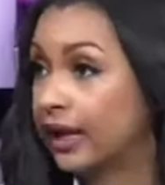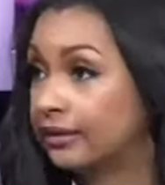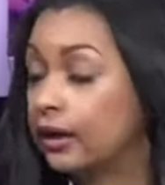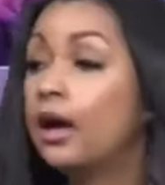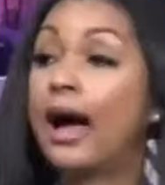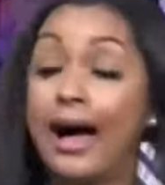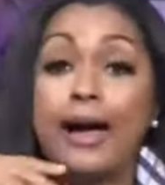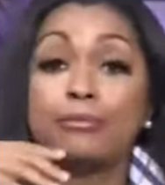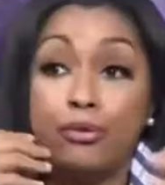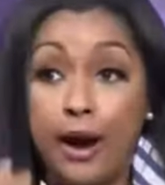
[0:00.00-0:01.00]
that's me, right. I think. Yes,
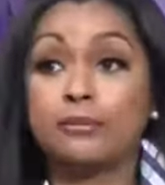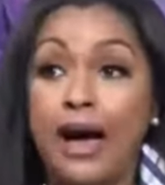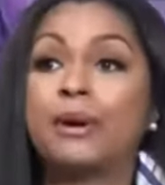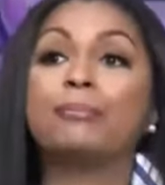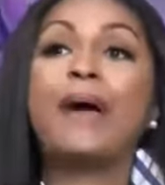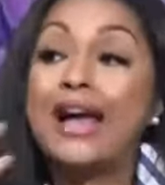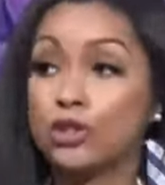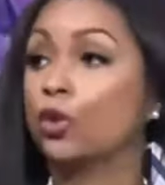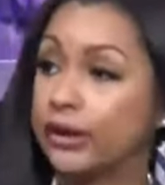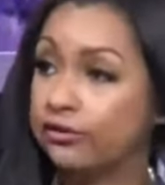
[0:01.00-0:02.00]
I, I pride, I'm a
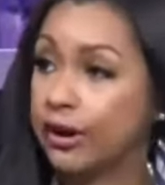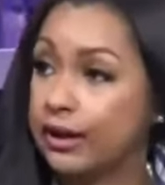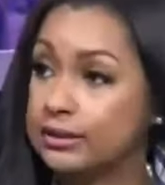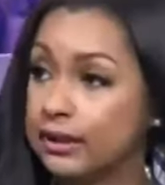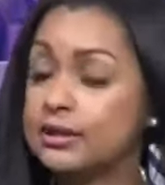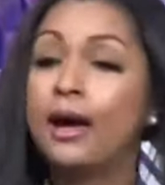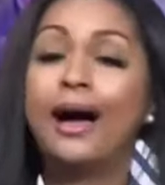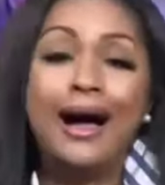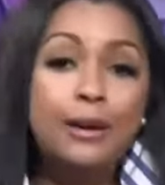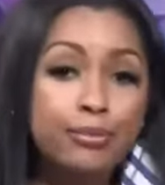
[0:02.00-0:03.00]
pageant queen, for God's sakes. Right.
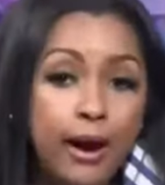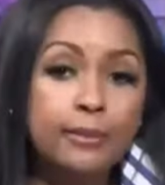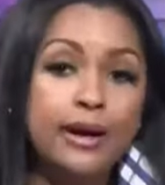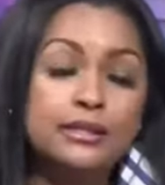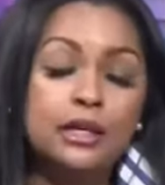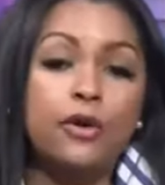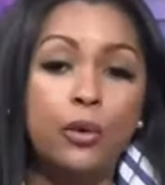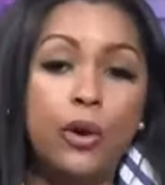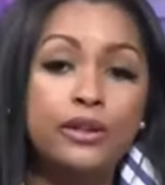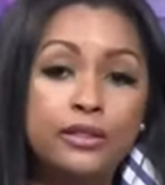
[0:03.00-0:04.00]
I pride myself
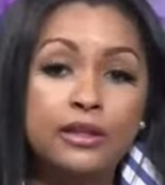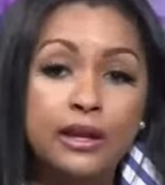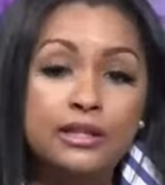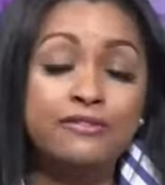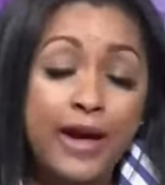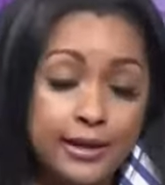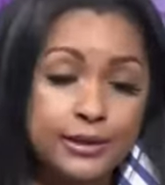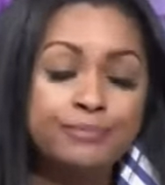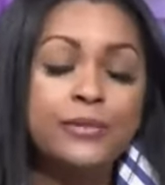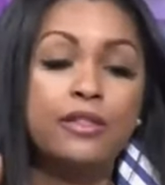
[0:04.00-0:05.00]
on one of the things, in
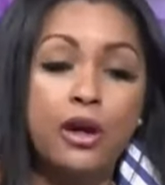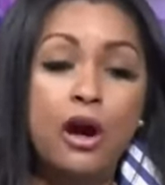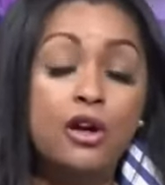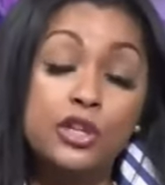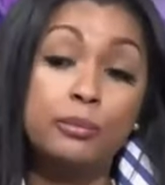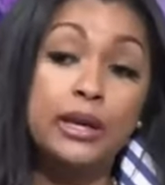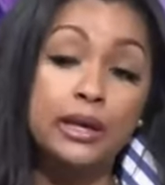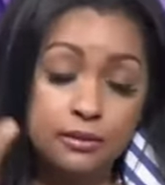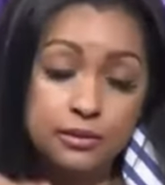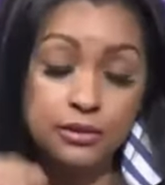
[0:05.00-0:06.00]
fact, there are also
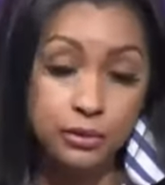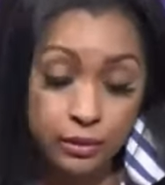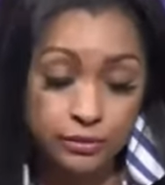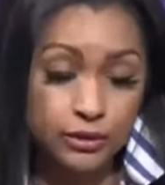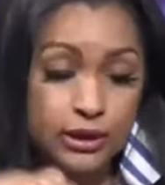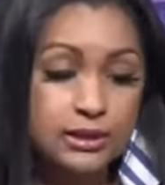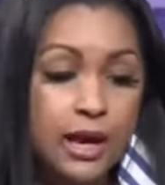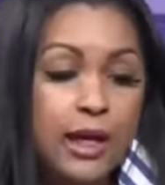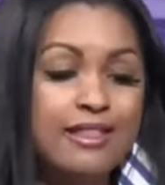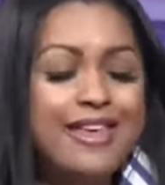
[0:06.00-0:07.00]
men, since we're going to do
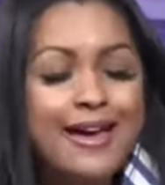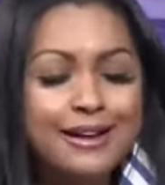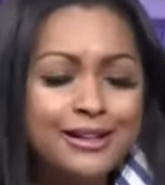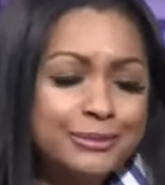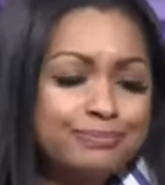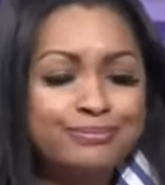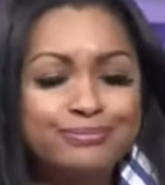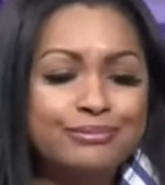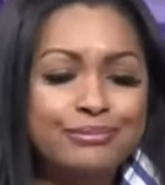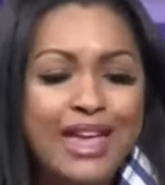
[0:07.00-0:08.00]
this, right. that um,
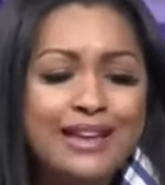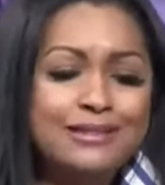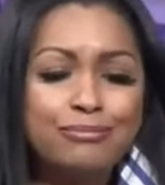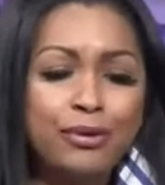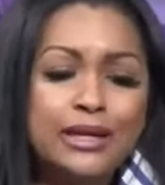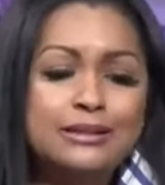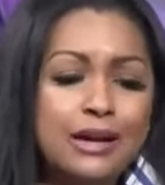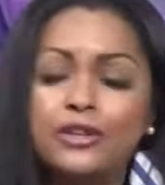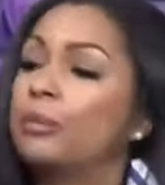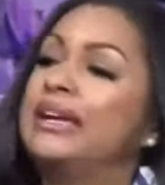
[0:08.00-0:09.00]
that pretty
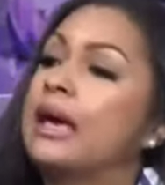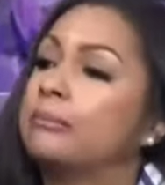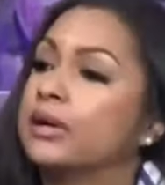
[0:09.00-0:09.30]
stuff don't mean